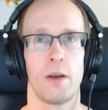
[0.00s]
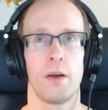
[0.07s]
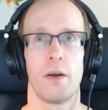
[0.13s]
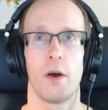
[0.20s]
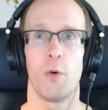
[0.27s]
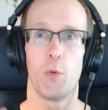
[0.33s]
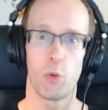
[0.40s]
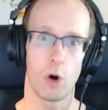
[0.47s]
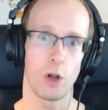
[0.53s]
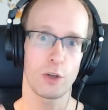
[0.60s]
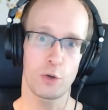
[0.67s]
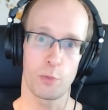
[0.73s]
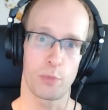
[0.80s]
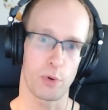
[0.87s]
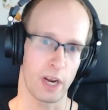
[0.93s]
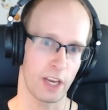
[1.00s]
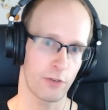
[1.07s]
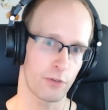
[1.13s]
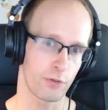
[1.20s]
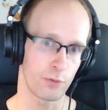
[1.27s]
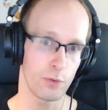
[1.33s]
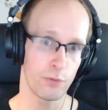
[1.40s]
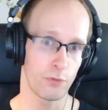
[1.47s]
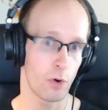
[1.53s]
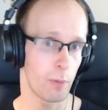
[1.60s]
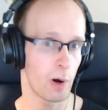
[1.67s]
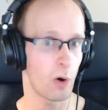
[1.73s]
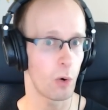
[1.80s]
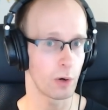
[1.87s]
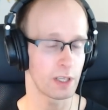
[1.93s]
a wall to break through for my
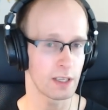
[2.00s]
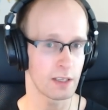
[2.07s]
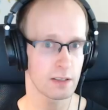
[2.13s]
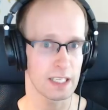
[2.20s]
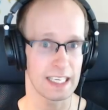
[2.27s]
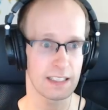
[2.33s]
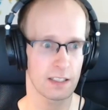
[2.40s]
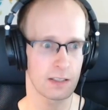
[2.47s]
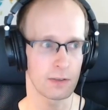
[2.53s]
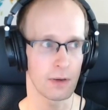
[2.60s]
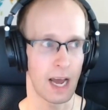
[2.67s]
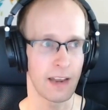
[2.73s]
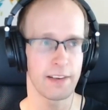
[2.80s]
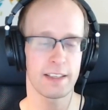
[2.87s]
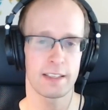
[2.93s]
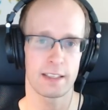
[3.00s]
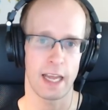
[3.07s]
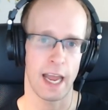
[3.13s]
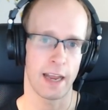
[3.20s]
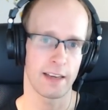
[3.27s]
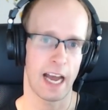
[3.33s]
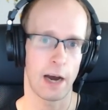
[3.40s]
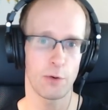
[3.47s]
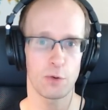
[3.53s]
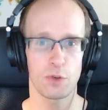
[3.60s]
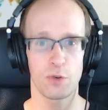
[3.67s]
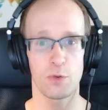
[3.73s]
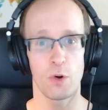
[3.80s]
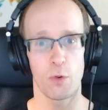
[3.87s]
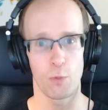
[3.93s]
audience is to understand how
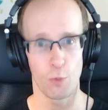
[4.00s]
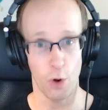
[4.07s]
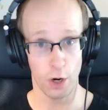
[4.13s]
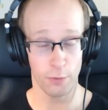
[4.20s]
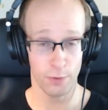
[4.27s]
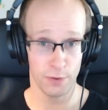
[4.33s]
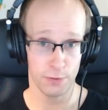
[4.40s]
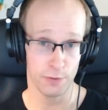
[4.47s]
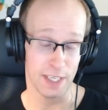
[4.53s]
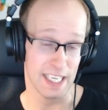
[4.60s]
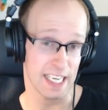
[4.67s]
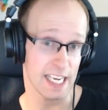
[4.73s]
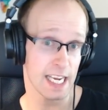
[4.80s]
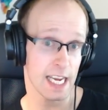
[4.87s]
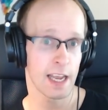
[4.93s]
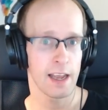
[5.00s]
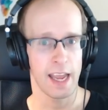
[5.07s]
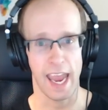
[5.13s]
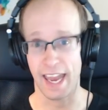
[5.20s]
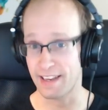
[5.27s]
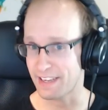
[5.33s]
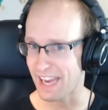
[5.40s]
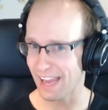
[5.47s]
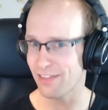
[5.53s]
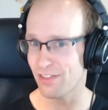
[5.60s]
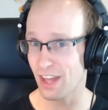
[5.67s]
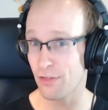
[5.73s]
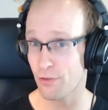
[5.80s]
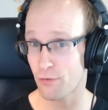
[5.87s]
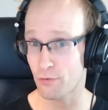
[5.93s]
to work with 3D and get
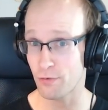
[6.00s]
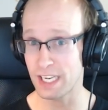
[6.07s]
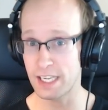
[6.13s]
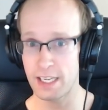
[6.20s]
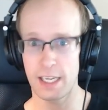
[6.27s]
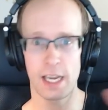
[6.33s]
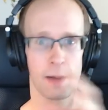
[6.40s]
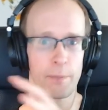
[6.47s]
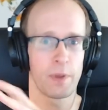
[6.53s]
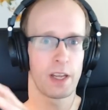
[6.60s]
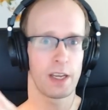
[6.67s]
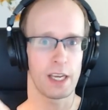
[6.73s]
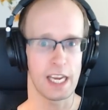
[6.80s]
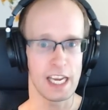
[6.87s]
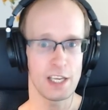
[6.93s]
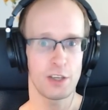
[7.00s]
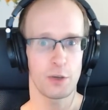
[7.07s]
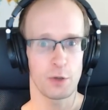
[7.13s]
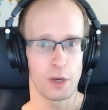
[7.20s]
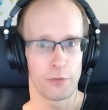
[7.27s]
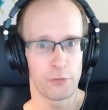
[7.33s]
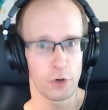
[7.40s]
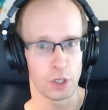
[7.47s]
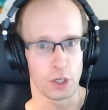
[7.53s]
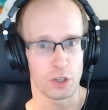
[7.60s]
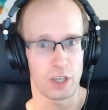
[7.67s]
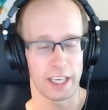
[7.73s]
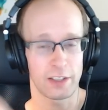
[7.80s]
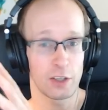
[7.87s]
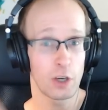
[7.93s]
that 3D into your footage,
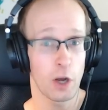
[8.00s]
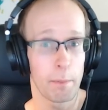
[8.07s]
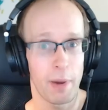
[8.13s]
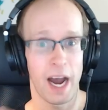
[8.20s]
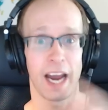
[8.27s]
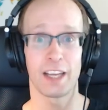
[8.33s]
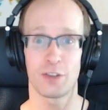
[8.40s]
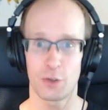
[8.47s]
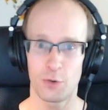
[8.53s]
like to combine